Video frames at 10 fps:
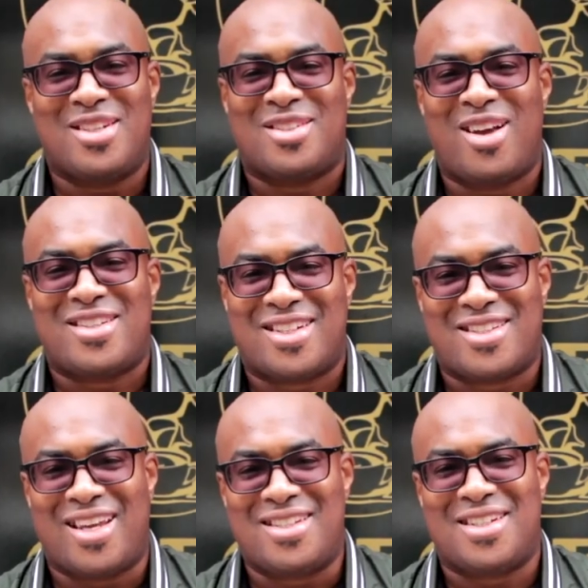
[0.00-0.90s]
Inside
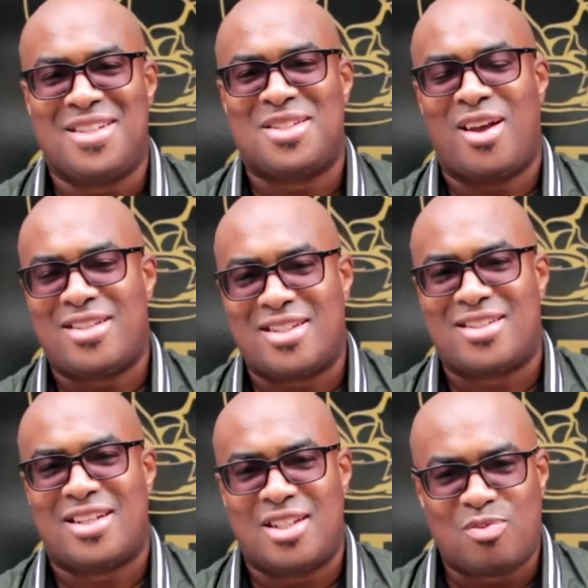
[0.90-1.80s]
Success. Inside
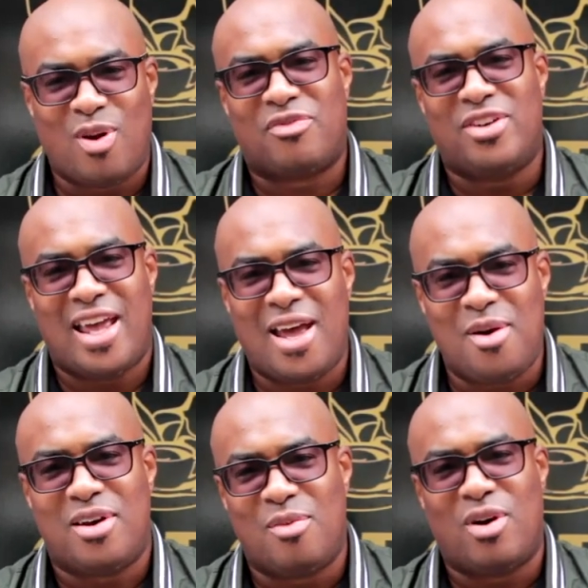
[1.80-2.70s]
Success is one for
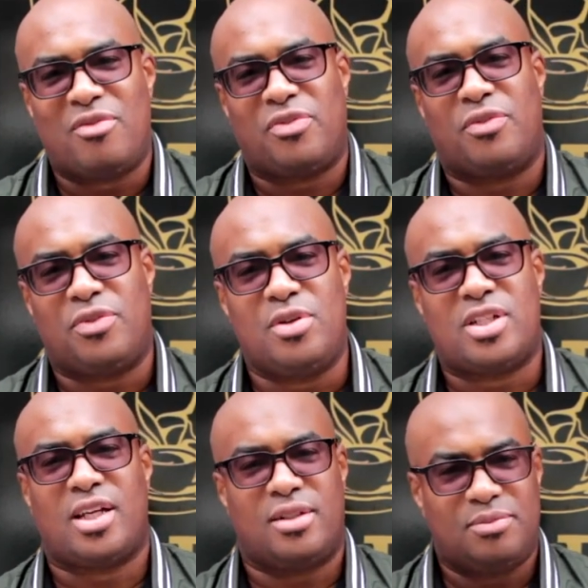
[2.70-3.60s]
now and one for the
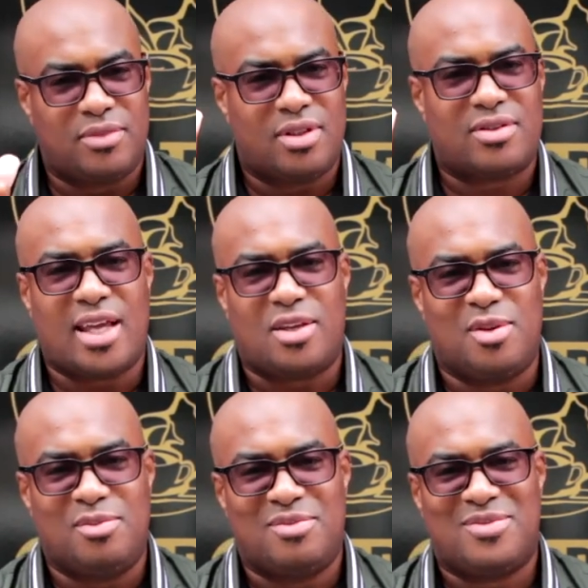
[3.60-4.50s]
future. Thank
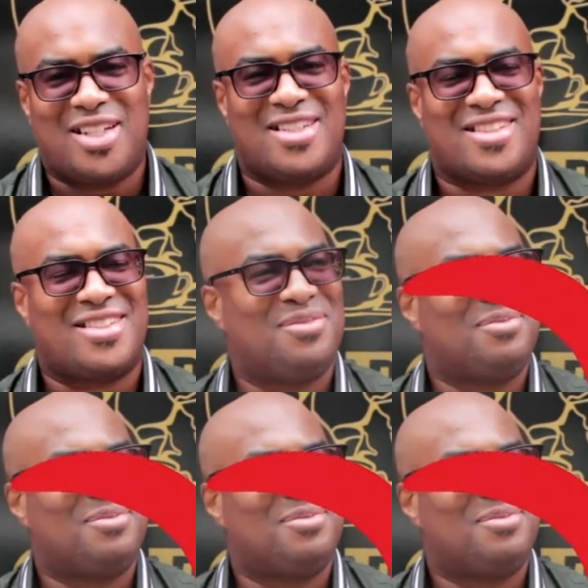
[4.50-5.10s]
you. Cheers.